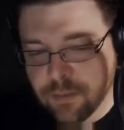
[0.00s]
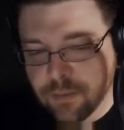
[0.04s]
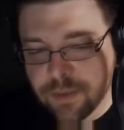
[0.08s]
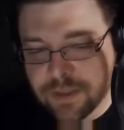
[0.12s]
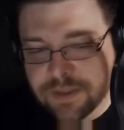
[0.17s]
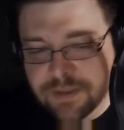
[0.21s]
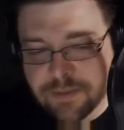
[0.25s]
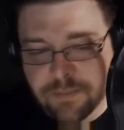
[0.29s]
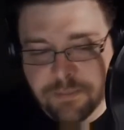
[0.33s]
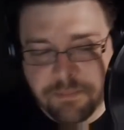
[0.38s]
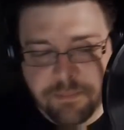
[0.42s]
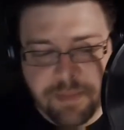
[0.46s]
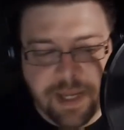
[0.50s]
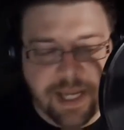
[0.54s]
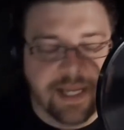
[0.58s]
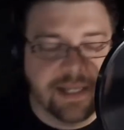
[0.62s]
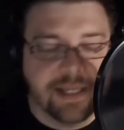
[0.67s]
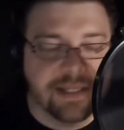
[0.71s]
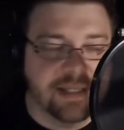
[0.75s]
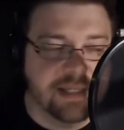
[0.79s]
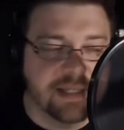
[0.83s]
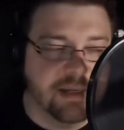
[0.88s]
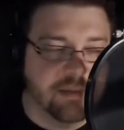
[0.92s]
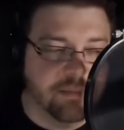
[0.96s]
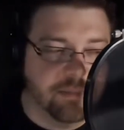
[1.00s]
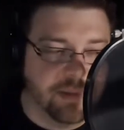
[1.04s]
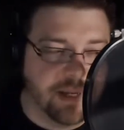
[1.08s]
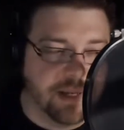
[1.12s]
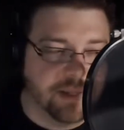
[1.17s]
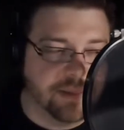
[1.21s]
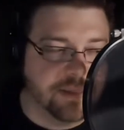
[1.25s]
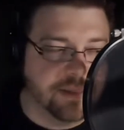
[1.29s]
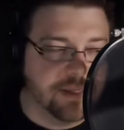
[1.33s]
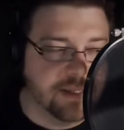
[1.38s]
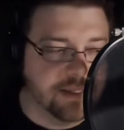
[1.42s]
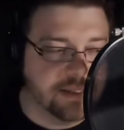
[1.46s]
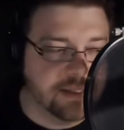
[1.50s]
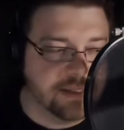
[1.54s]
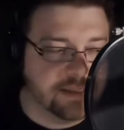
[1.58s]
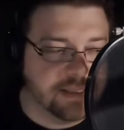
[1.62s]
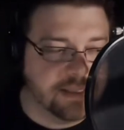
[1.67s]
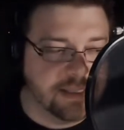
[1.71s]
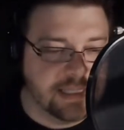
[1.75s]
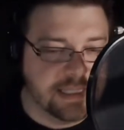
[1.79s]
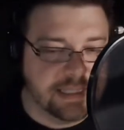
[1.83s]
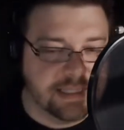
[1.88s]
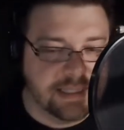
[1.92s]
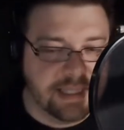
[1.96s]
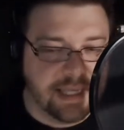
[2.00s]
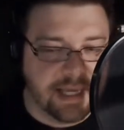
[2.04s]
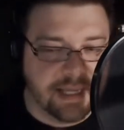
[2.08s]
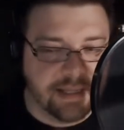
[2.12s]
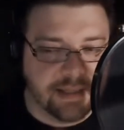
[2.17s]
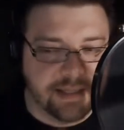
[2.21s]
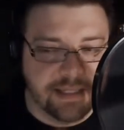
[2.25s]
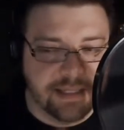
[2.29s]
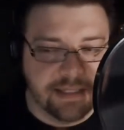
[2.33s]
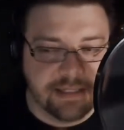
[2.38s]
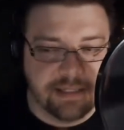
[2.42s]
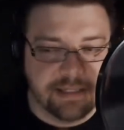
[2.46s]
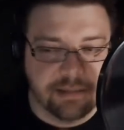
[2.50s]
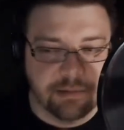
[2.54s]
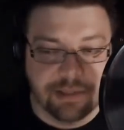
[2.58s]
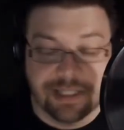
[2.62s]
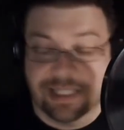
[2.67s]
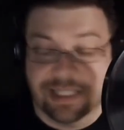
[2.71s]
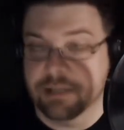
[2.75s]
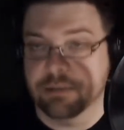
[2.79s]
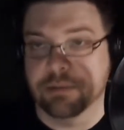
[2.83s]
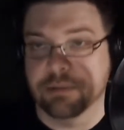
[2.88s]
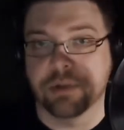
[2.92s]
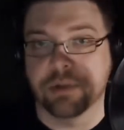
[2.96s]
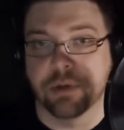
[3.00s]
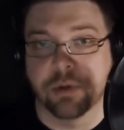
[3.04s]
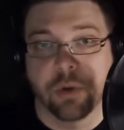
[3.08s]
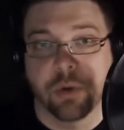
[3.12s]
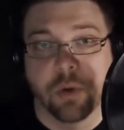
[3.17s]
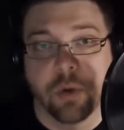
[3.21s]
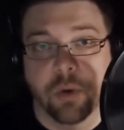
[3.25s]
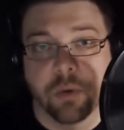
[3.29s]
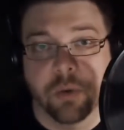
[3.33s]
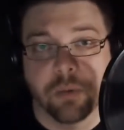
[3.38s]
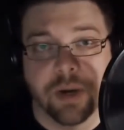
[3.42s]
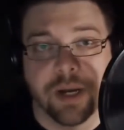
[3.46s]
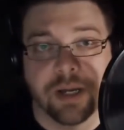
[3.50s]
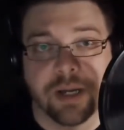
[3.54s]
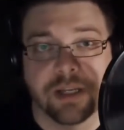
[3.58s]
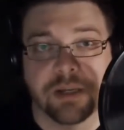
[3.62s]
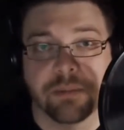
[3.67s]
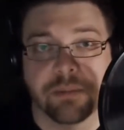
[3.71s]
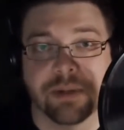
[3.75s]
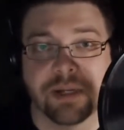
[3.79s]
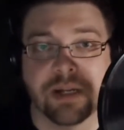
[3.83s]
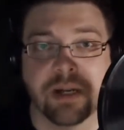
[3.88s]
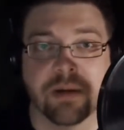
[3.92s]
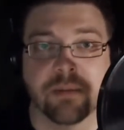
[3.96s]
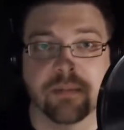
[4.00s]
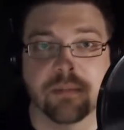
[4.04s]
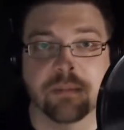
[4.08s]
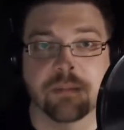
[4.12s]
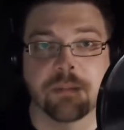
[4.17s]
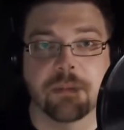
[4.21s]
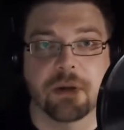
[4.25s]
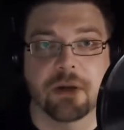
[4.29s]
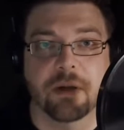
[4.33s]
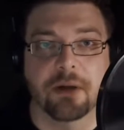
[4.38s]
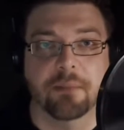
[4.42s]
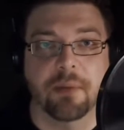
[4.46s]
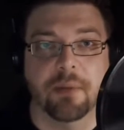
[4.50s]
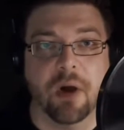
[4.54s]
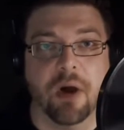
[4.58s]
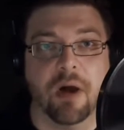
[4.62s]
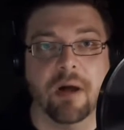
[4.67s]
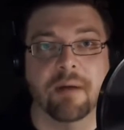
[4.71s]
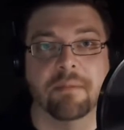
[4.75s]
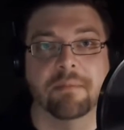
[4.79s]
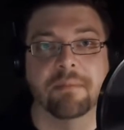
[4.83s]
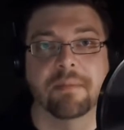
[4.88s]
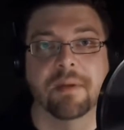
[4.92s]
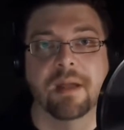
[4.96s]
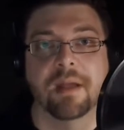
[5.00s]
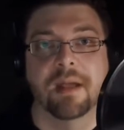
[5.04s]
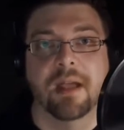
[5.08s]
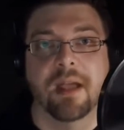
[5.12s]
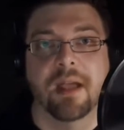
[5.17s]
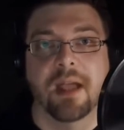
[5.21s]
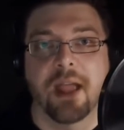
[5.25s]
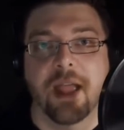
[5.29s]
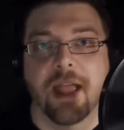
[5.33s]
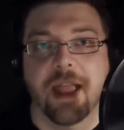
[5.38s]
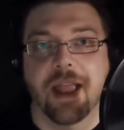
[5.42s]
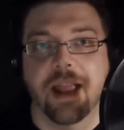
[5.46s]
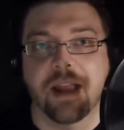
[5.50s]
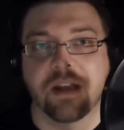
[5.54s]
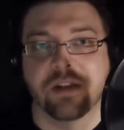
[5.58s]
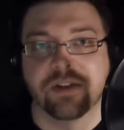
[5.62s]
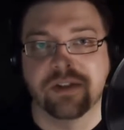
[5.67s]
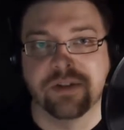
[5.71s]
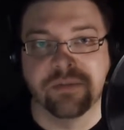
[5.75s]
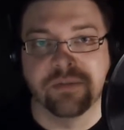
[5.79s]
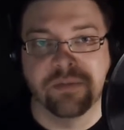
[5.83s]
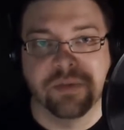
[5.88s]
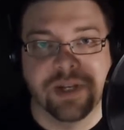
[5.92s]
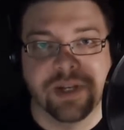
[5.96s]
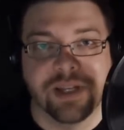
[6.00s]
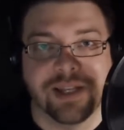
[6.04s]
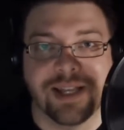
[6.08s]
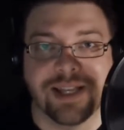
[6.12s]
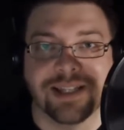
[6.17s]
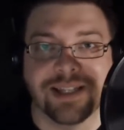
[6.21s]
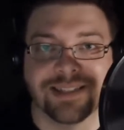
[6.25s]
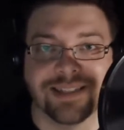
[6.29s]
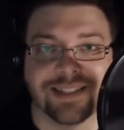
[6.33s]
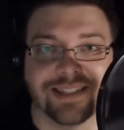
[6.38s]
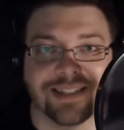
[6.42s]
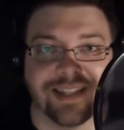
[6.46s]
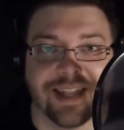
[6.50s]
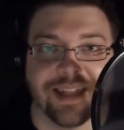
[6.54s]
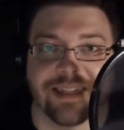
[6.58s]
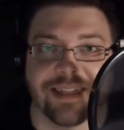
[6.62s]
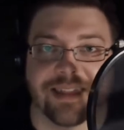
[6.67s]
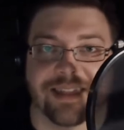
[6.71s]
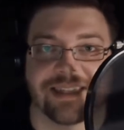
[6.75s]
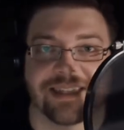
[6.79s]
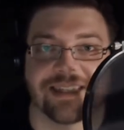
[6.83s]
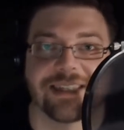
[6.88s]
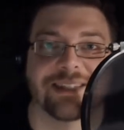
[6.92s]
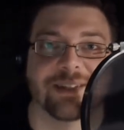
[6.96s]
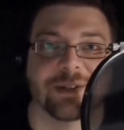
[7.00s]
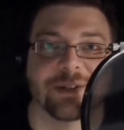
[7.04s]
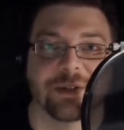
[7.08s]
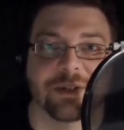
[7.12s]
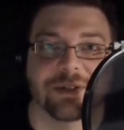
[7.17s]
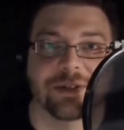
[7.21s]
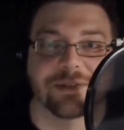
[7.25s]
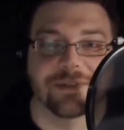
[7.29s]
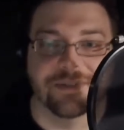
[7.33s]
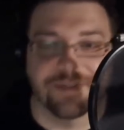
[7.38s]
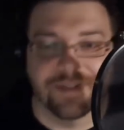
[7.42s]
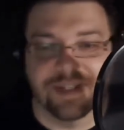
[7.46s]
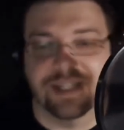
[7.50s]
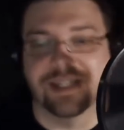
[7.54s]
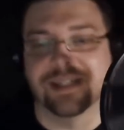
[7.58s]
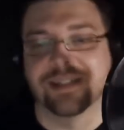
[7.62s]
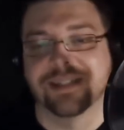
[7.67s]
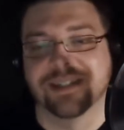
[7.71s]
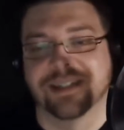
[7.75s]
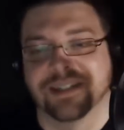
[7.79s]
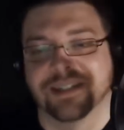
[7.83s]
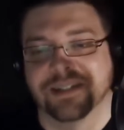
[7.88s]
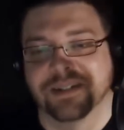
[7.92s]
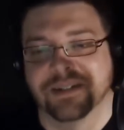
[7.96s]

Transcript: what's amazing about this is that this is, this was her goal, right? To become a mom. And she realizes that this is her defeat